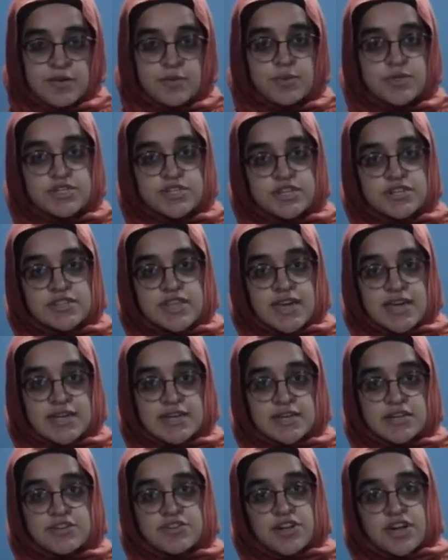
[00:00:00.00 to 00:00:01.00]
which are
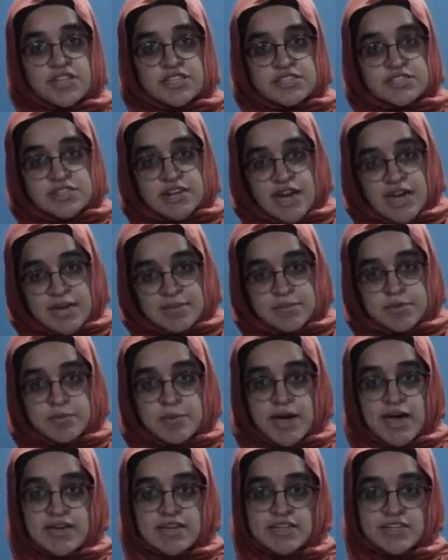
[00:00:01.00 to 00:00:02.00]
then transcribed
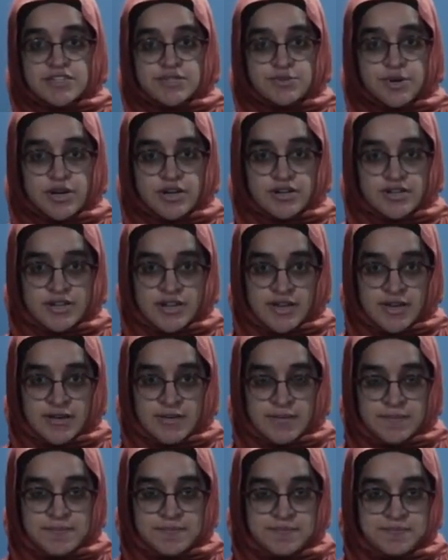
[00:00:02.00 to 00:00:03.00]
back into
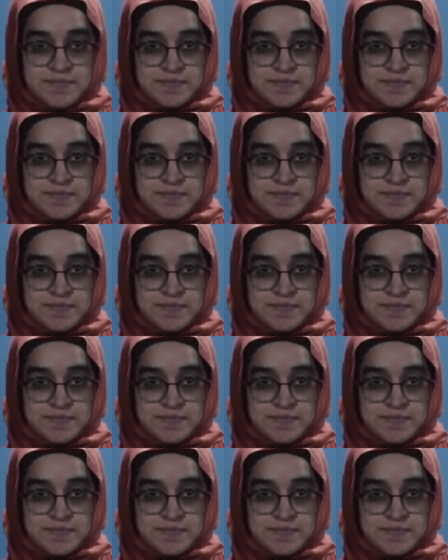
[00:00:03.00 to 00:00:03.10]
RNA.